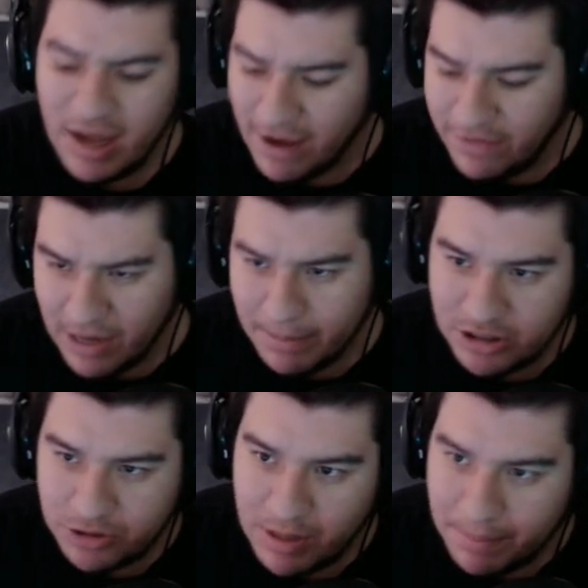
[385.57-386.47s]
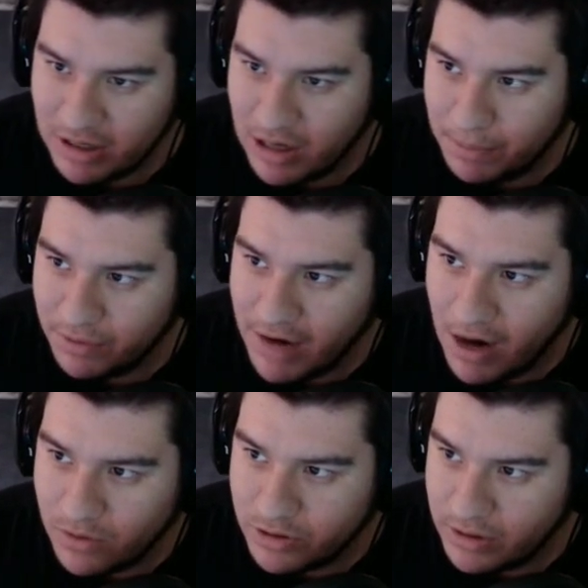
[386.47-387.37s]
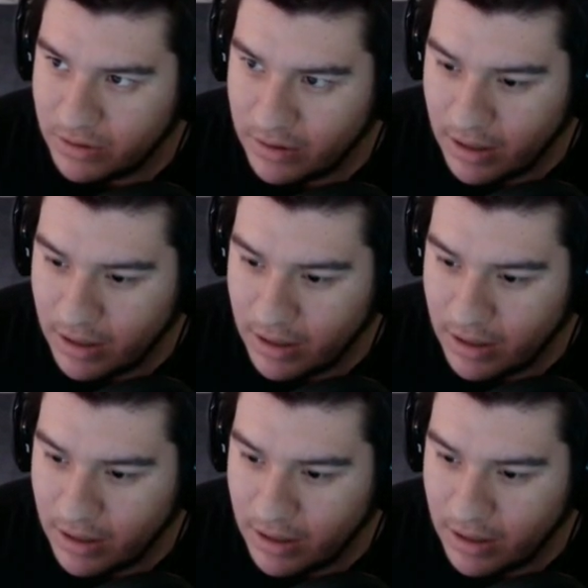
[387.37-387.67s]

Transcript: I think I'm going to stream in a couple of hours.